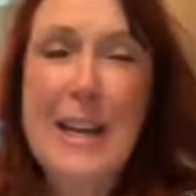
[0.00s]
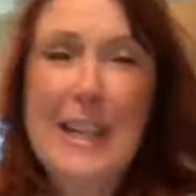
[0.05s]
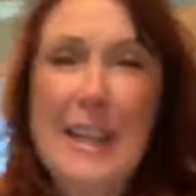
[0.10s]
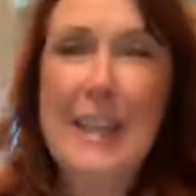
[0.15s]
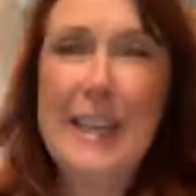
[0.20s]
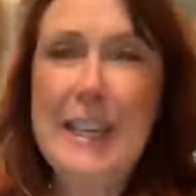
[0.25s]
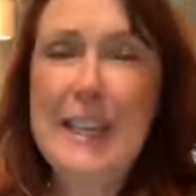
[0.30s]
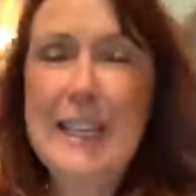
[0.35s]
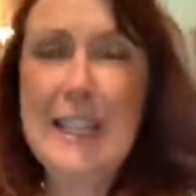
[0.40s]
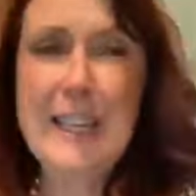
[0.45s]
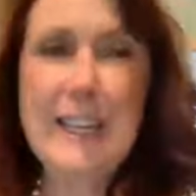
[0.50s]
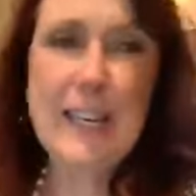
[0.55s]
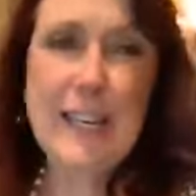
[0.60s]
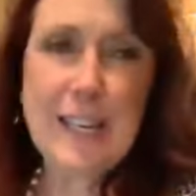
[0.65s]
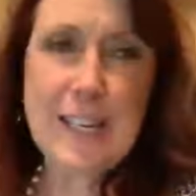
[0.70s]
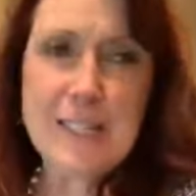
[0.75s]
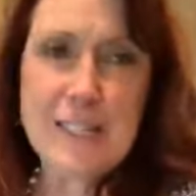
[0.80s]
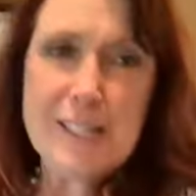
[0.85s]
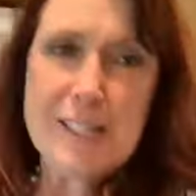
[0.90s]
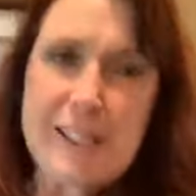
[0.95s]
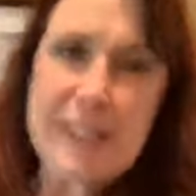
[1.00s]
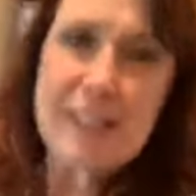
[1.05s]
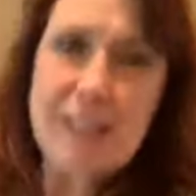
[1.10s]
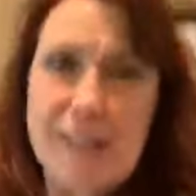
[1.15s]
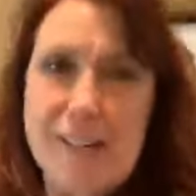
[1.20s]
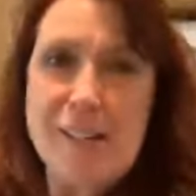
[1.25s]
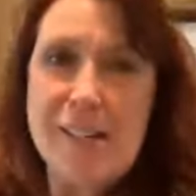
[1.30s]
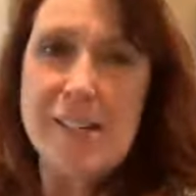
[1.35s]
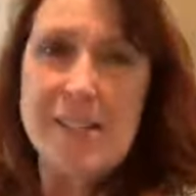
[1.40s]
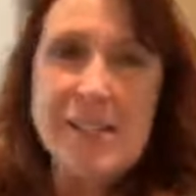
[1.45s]
It is
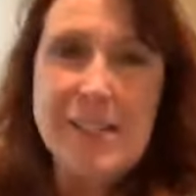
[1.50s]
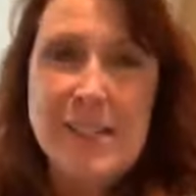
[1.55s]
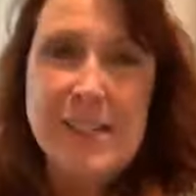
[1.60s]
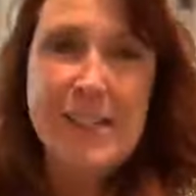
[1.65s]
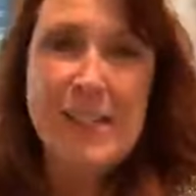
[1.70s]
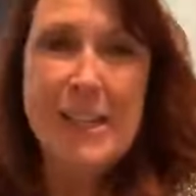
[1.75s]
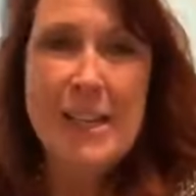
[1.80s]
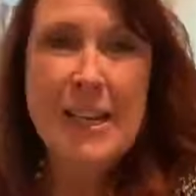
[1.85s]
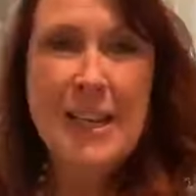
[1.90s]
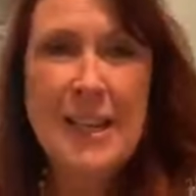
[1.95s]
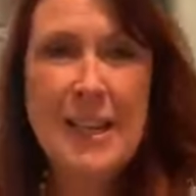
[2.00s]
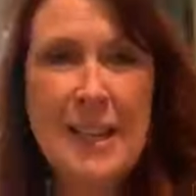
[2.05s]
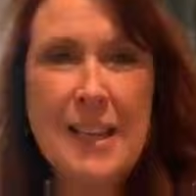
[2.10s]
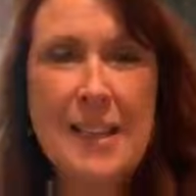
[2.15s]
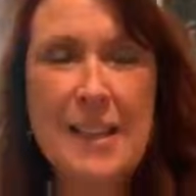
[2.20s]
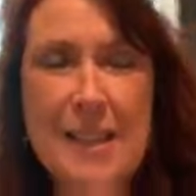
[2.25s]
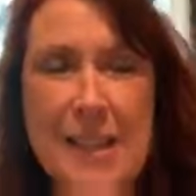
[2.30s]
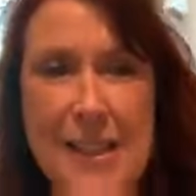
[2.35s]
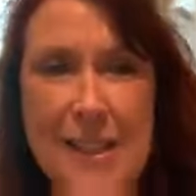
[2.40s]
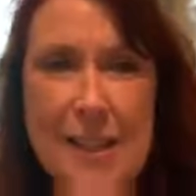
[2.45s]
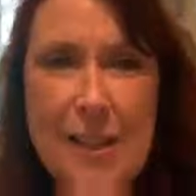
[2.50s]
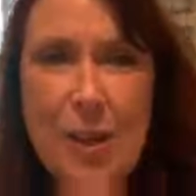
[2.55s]
this